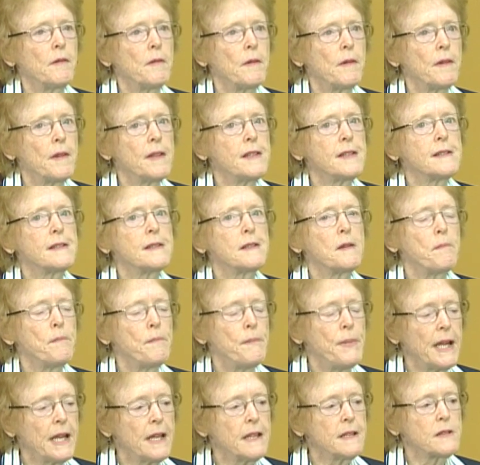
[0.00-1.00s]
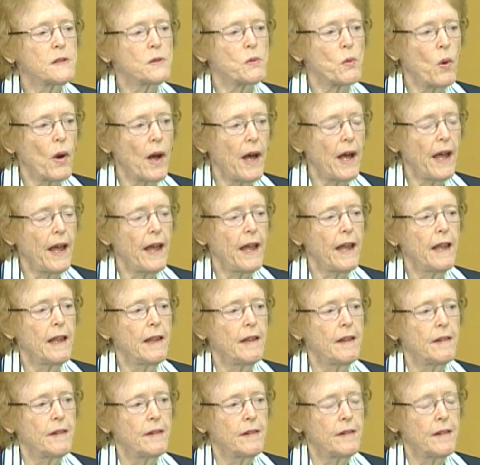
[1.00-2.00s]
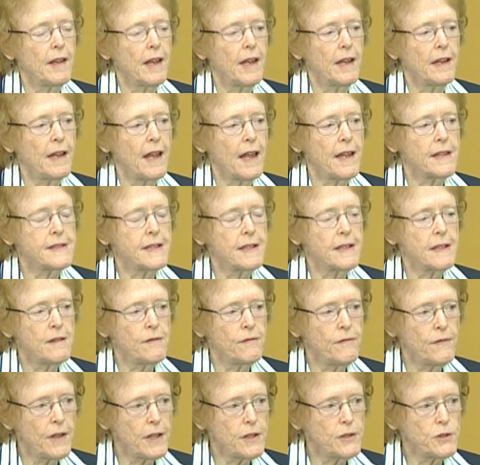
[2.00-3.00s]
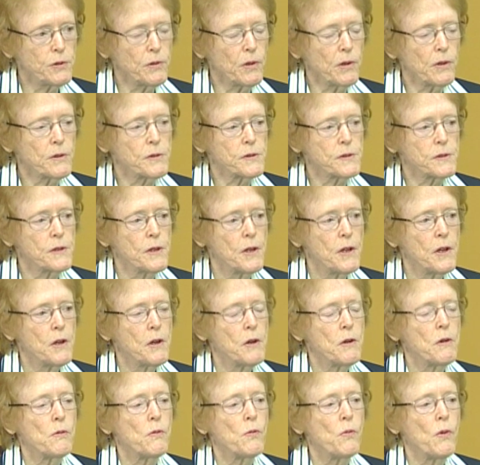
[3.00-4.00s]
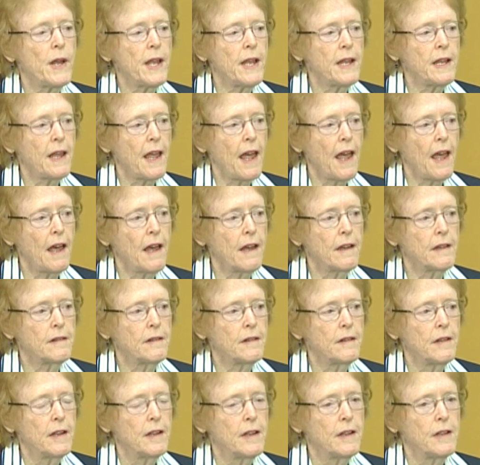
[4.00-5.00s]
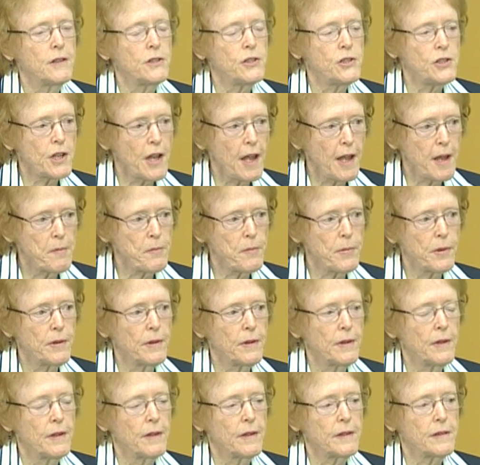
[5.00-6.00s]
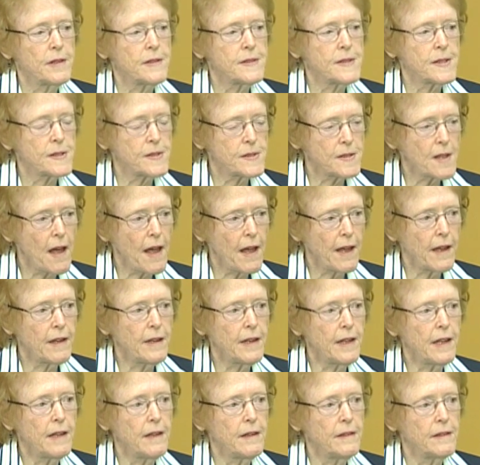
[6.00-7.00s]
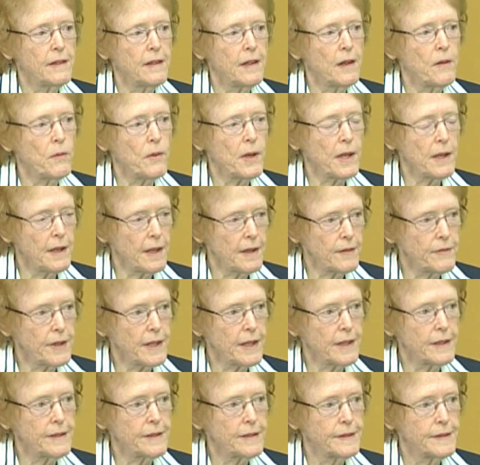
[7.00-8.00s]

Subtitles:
this is the biggest way that as individuals we can shape the society that we live in.